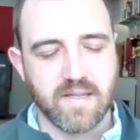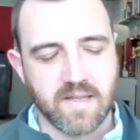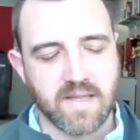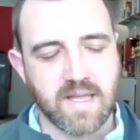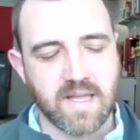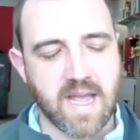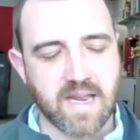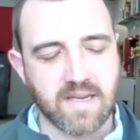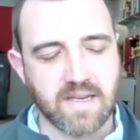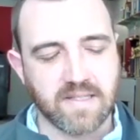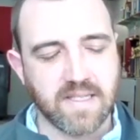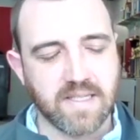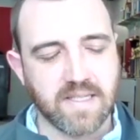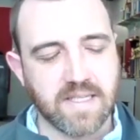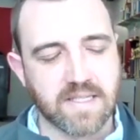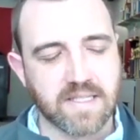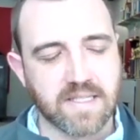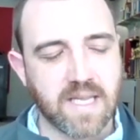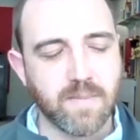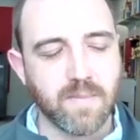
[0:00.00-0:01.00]
that
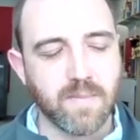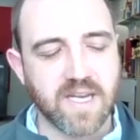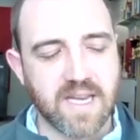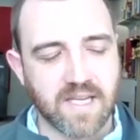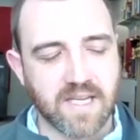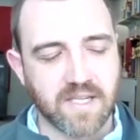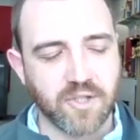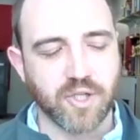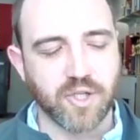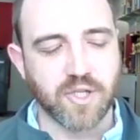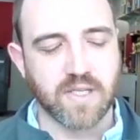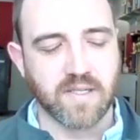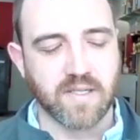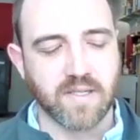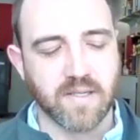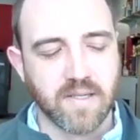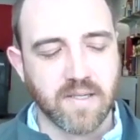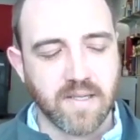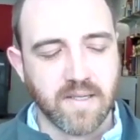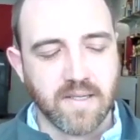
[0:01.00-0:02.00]

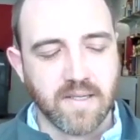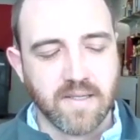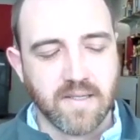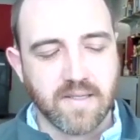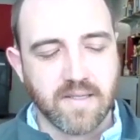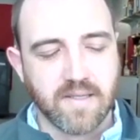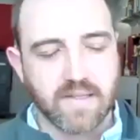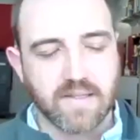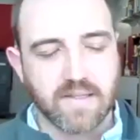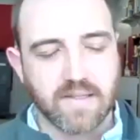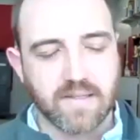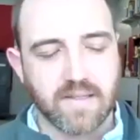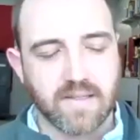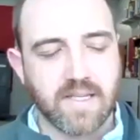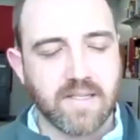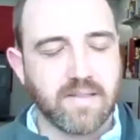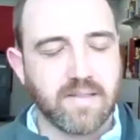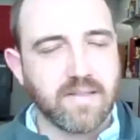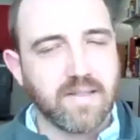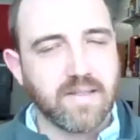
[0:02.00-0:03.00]
intimidation,
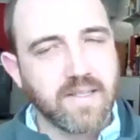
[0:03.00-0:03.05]
it